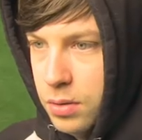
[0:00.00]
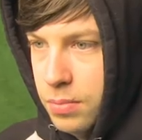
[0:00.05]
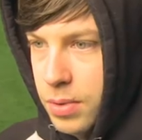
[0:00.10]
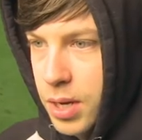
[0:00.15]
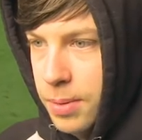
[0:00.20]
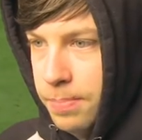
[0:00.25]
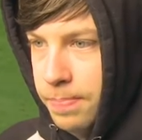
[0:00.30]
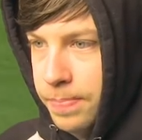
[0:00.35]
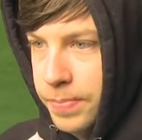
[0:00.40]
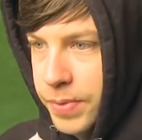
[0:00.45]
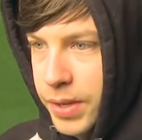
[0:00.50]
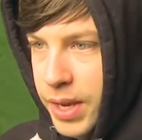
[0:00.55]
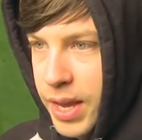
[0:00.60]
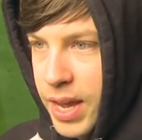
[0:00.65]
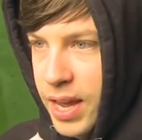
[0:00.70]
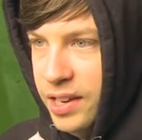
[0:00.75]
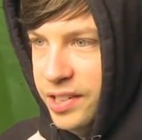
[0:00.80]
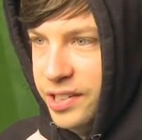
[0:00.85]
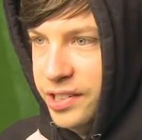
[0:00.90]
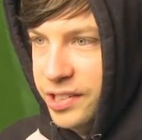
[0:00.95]
Come on.
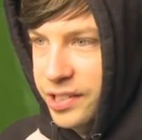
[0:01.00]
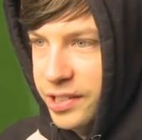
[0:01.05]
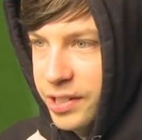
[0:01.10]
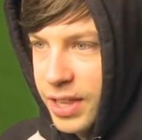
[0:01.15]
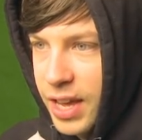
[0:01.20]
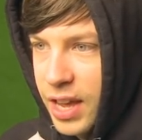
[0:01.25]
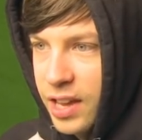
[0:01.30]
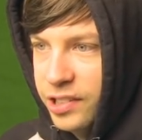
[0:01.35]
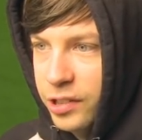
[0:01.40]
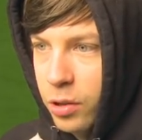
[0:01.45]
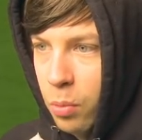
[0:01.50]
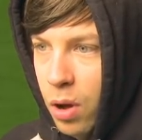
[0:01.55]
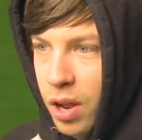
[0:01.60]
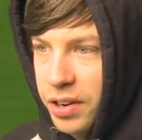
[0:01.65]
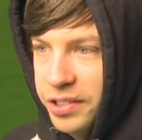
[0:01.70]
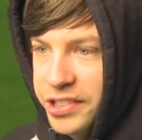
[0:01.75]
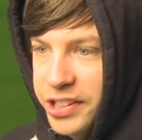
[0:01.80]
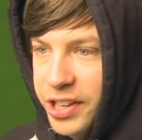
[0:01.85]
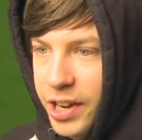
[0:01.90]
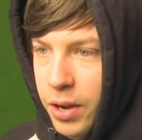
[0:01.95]
Yes, there's the
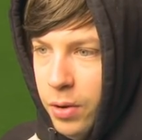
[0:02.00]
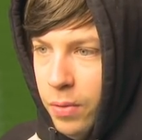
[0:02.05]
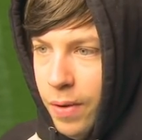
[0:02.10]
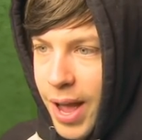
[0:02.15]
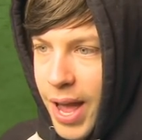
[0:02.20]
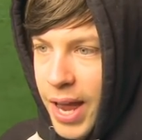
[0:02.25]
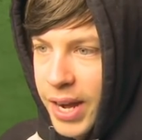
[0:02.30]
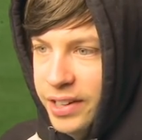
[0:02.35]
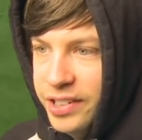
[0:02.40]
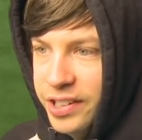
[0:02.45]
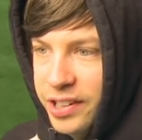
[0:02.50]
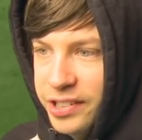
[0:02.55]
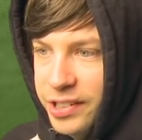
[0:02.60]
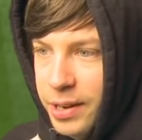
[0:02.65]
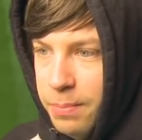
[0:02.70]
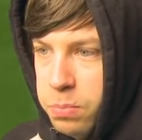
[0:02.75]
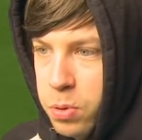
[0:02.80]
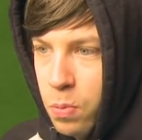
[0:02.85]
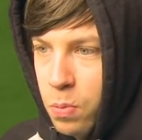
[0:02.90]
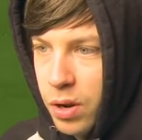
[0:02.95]
1-2, and it's a
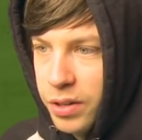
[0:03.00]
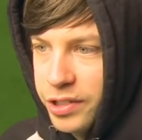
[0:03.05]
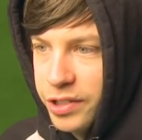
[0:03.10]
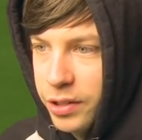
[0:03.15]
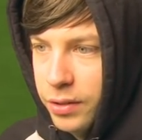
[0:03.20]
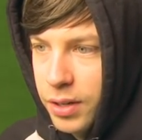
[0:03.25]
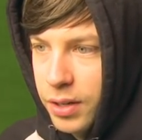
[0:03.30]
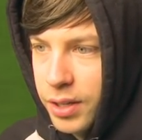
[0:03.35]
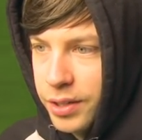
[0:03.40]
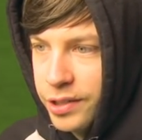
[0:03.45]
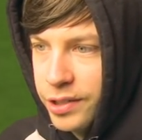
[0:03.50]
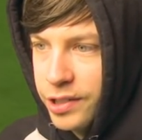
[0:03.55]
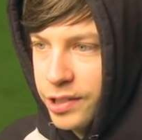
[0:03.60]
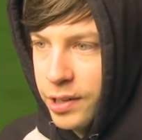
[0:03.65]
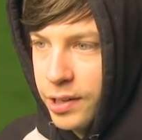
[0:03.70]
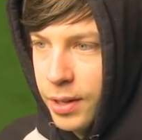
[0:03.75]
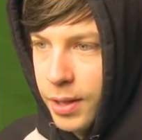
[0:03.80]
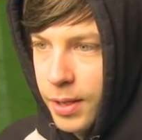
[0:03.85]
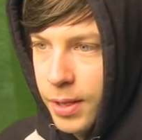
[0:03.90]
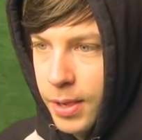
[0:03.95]
simple 1-2, lads.